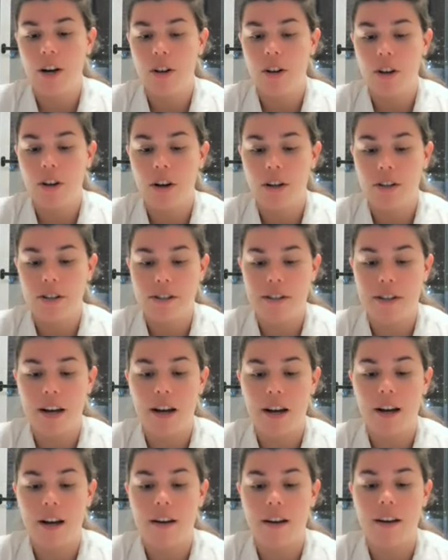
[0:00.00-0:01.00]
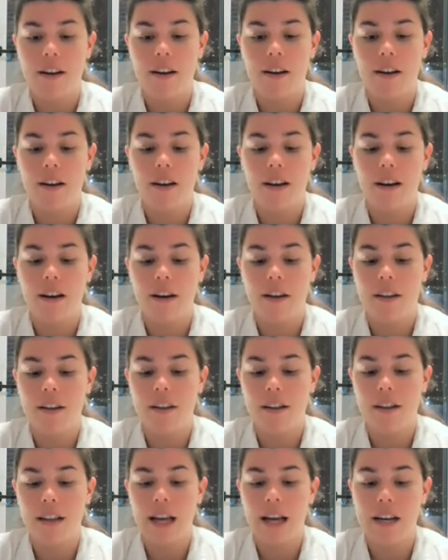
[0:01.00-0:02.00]
alongside uh,
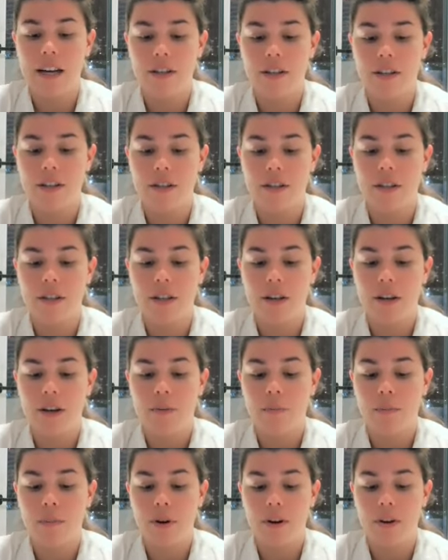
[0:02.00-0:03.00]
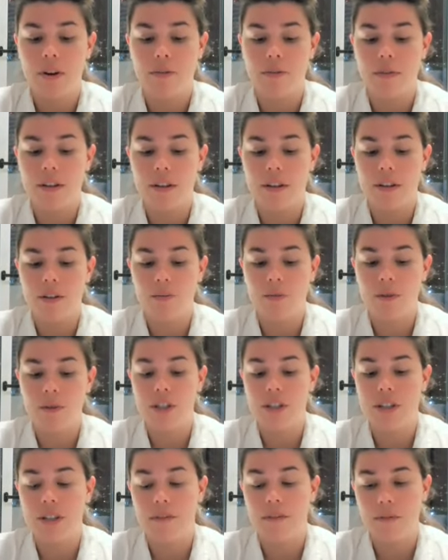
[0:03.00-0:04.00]
the last part of this, which
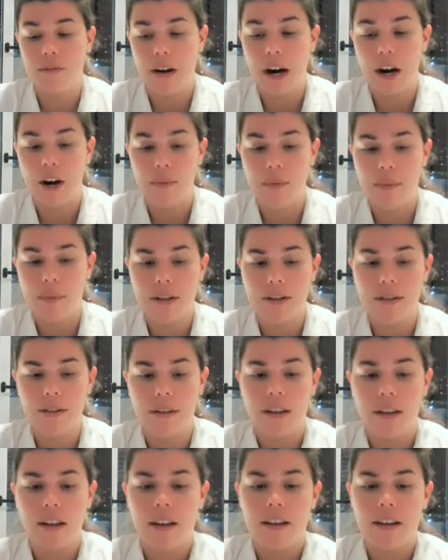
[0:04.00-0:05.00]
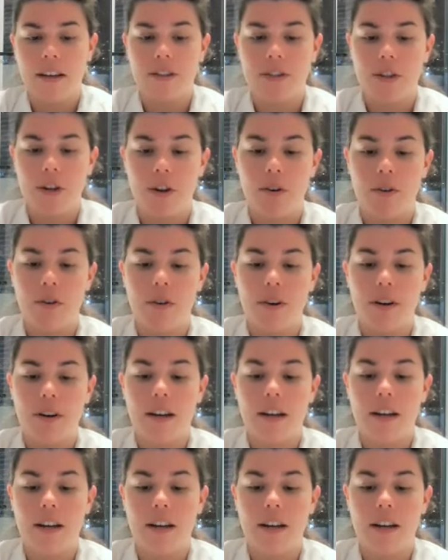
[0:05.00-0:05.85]
is environment. So